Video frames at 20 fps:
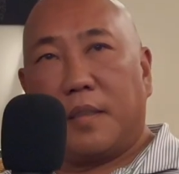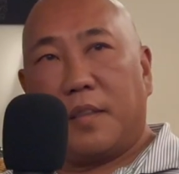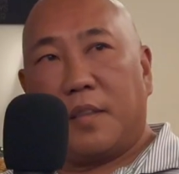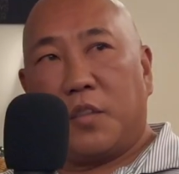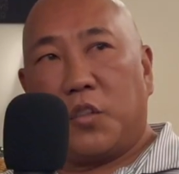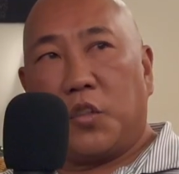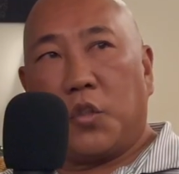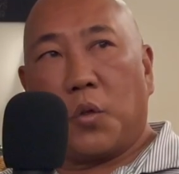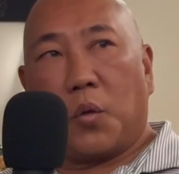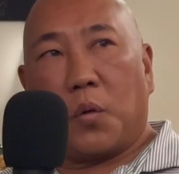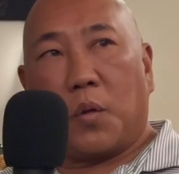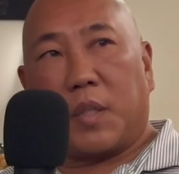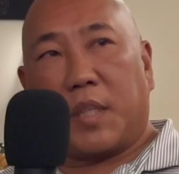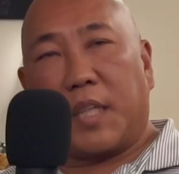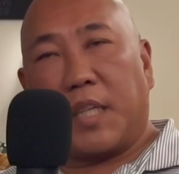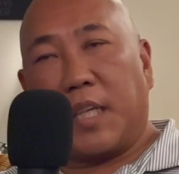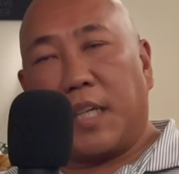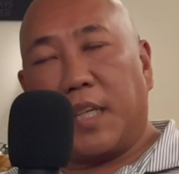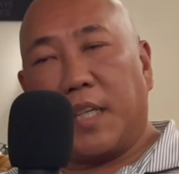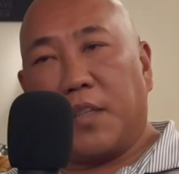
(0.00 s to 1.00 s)
your
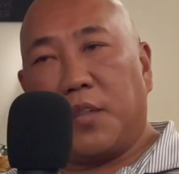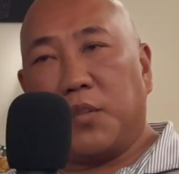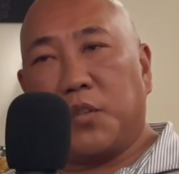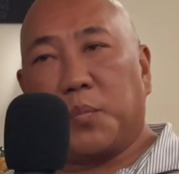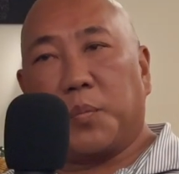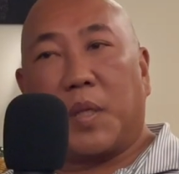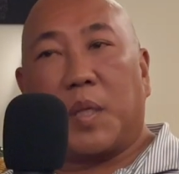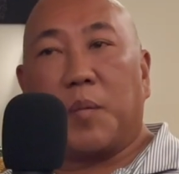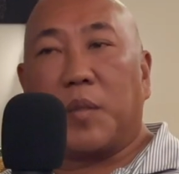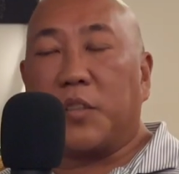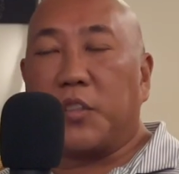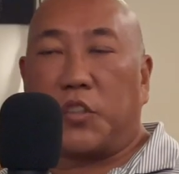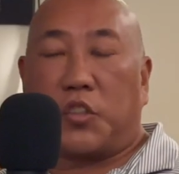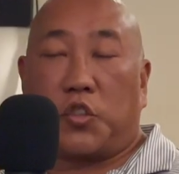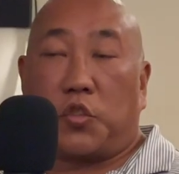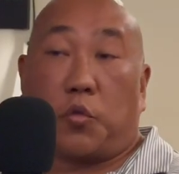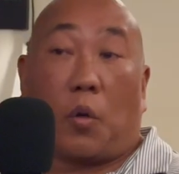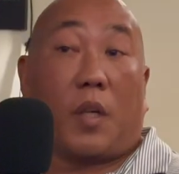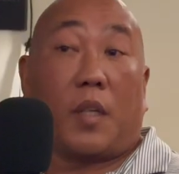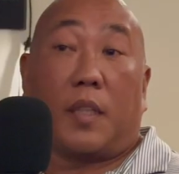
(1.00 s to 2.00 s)
kid who's maybe just
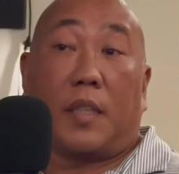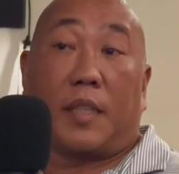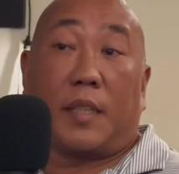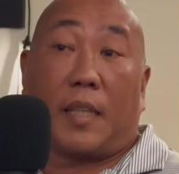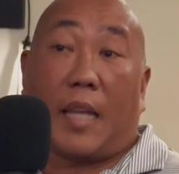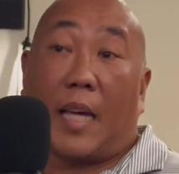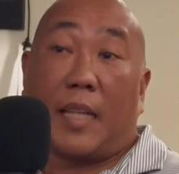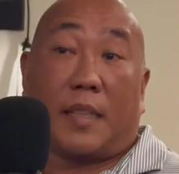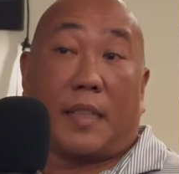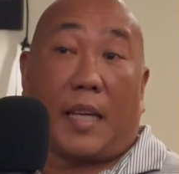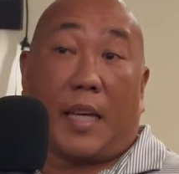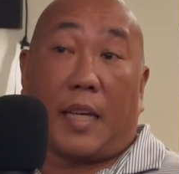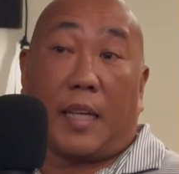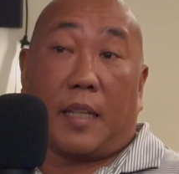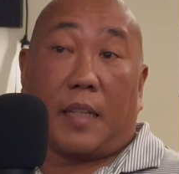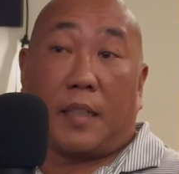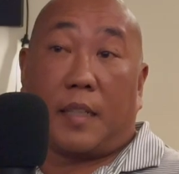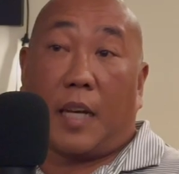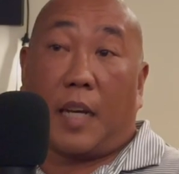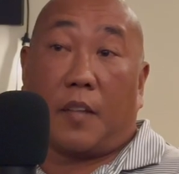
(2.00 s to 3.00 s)
struggling that day,
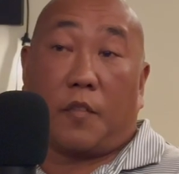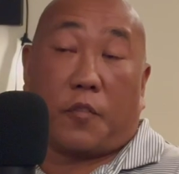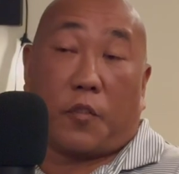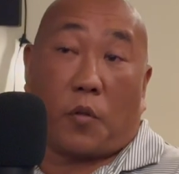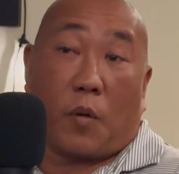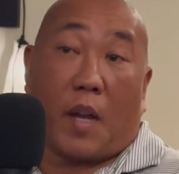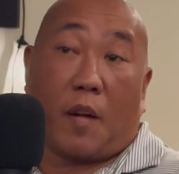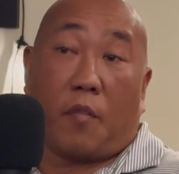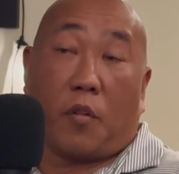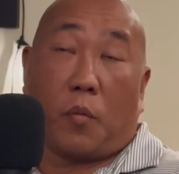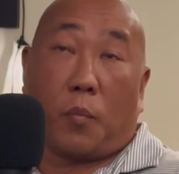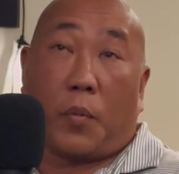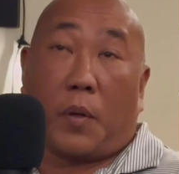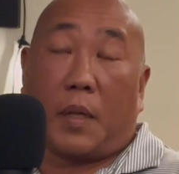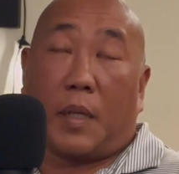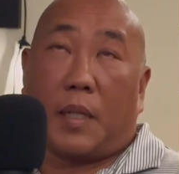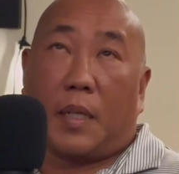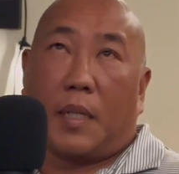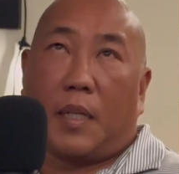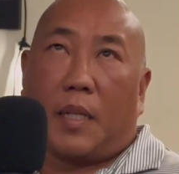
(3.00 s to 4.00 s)
not forever. But
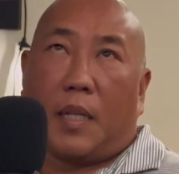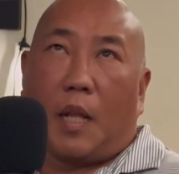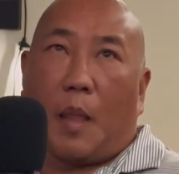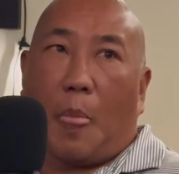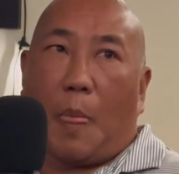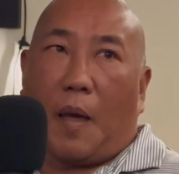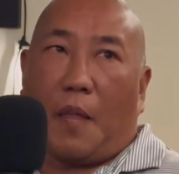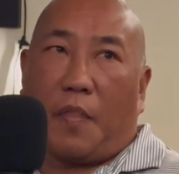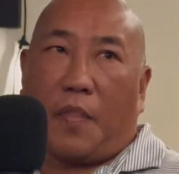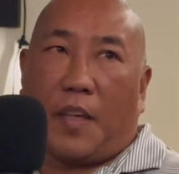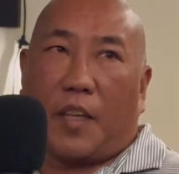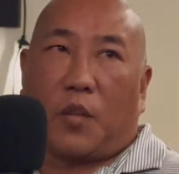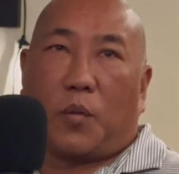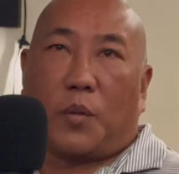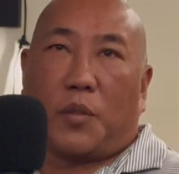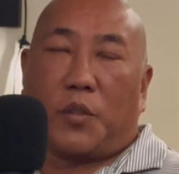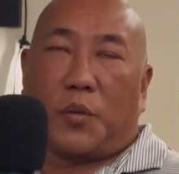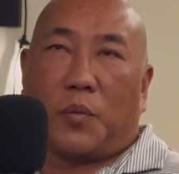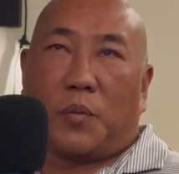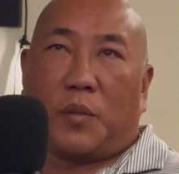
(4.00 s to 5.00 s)
I think
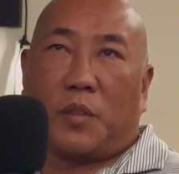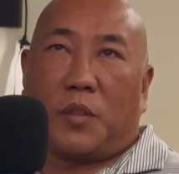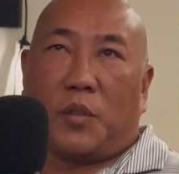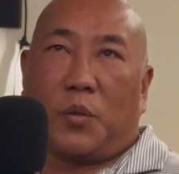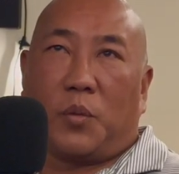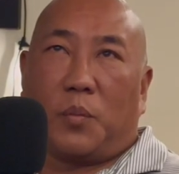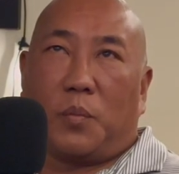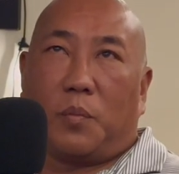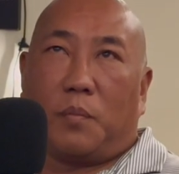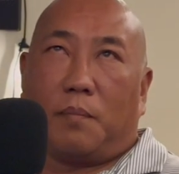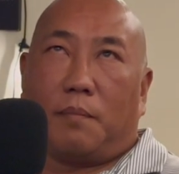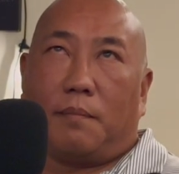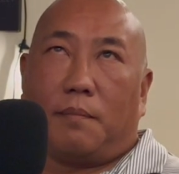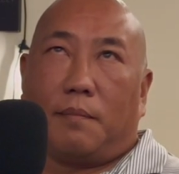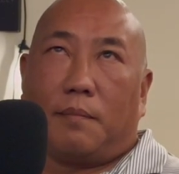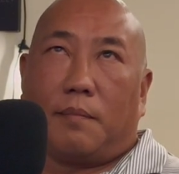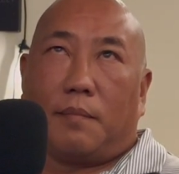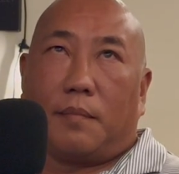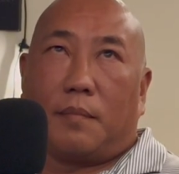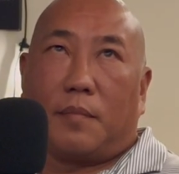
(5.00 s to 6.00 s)
when
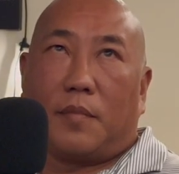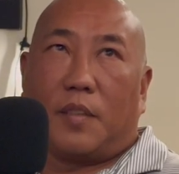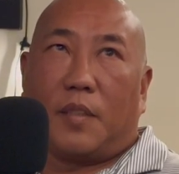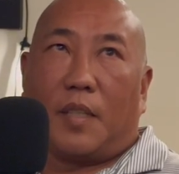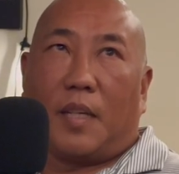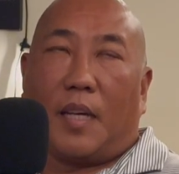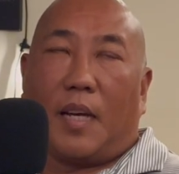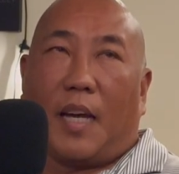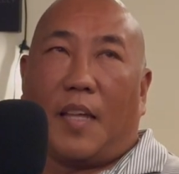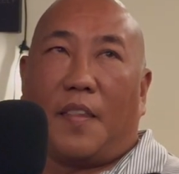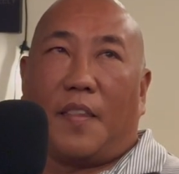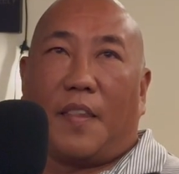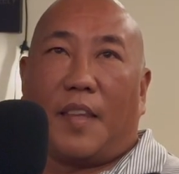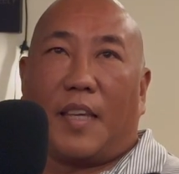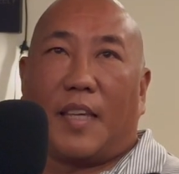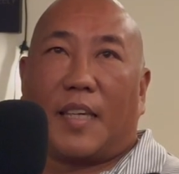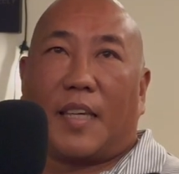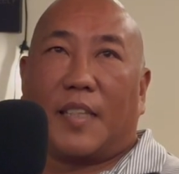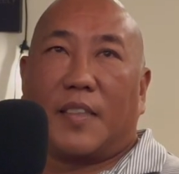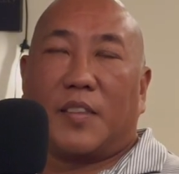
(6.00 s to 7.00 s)
I
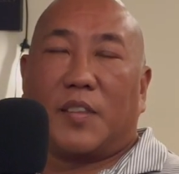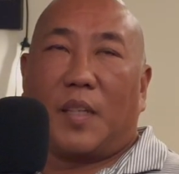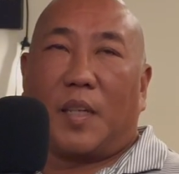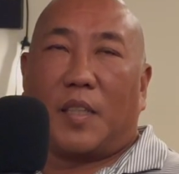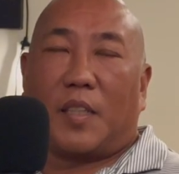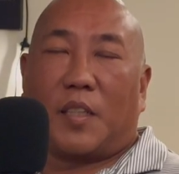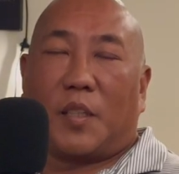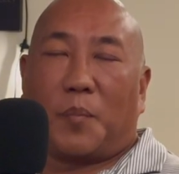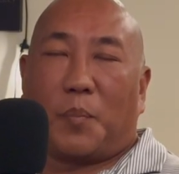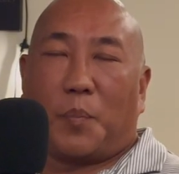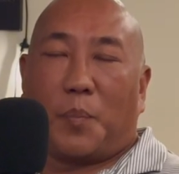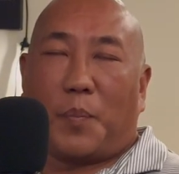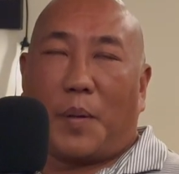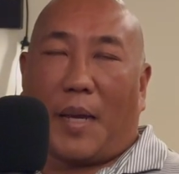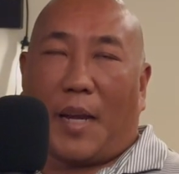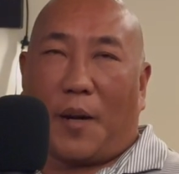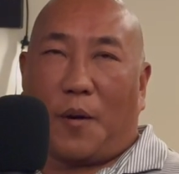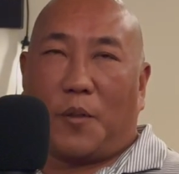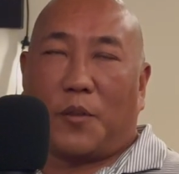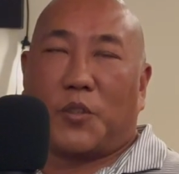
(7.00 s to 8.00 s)
think as
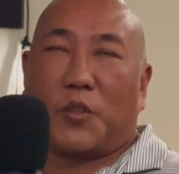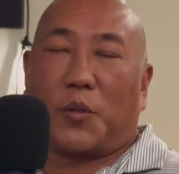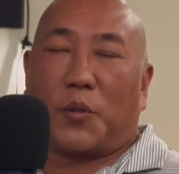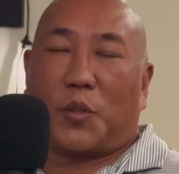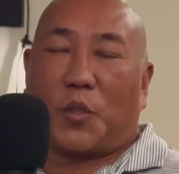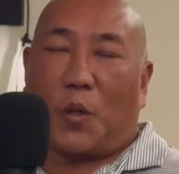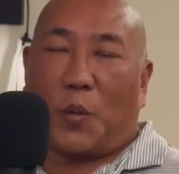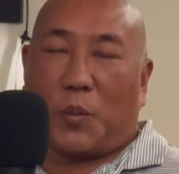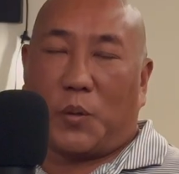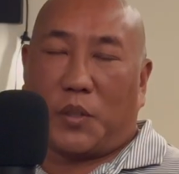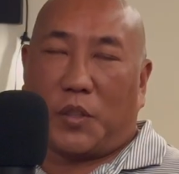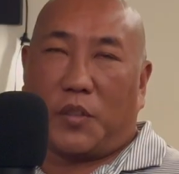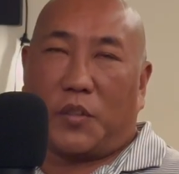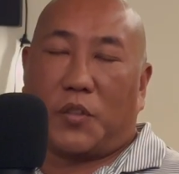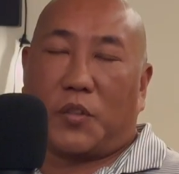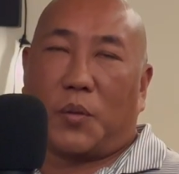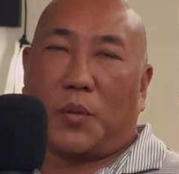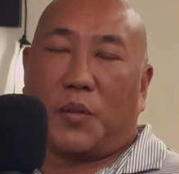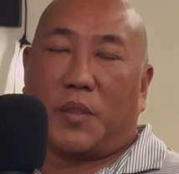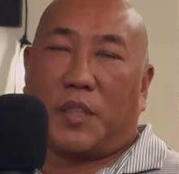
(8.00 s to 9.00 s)
parents or coaches
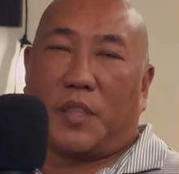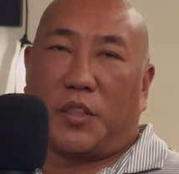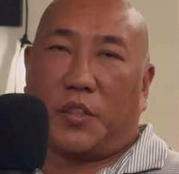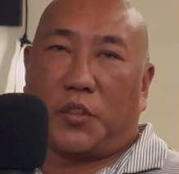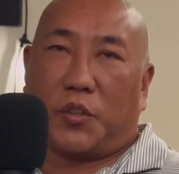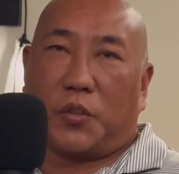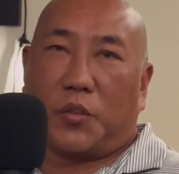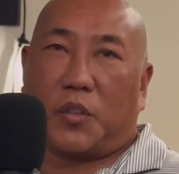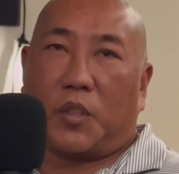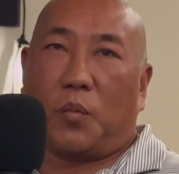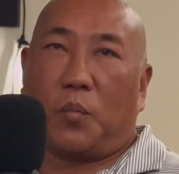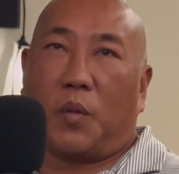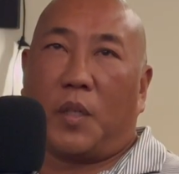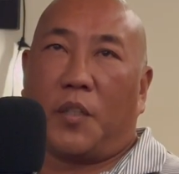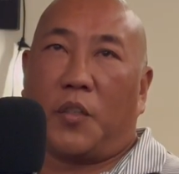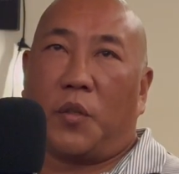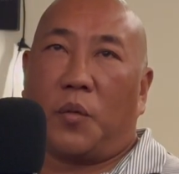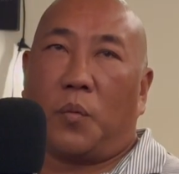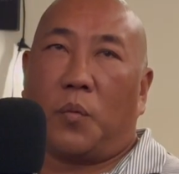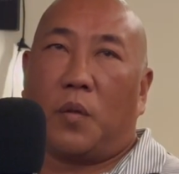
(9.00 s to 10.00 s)
or teachers, and when
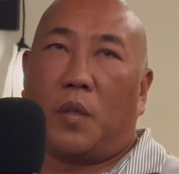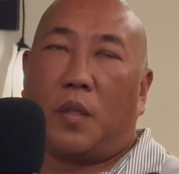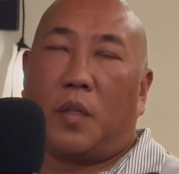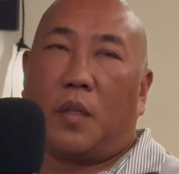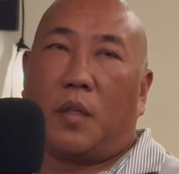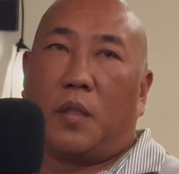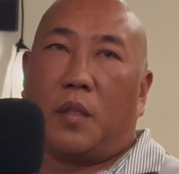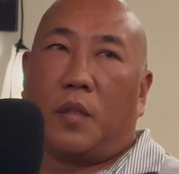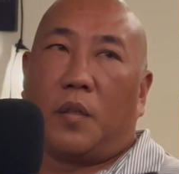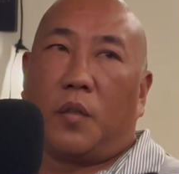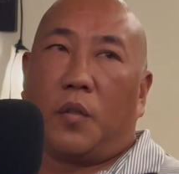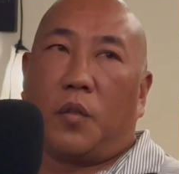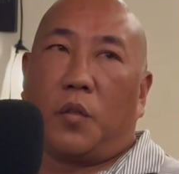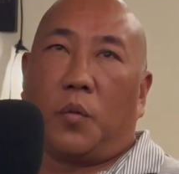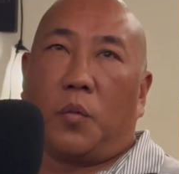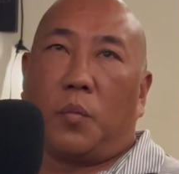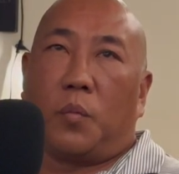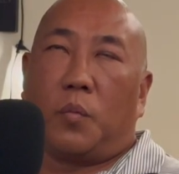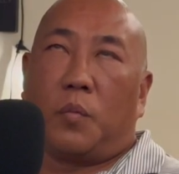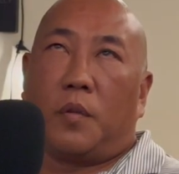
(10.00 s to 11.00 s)

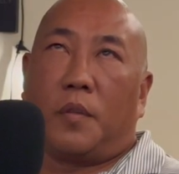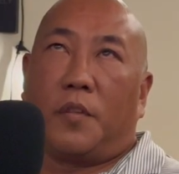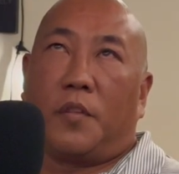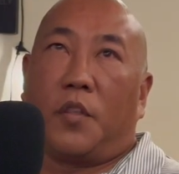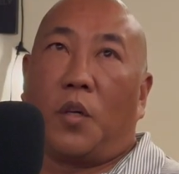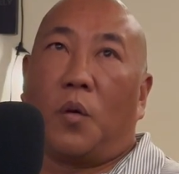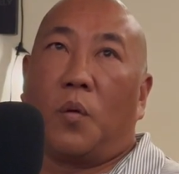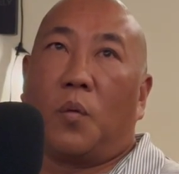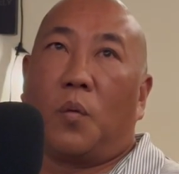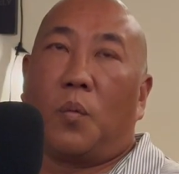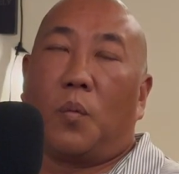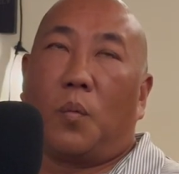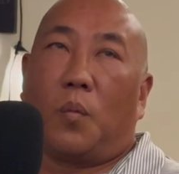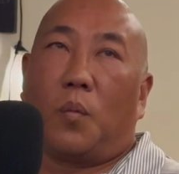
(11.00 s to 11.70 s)
you don't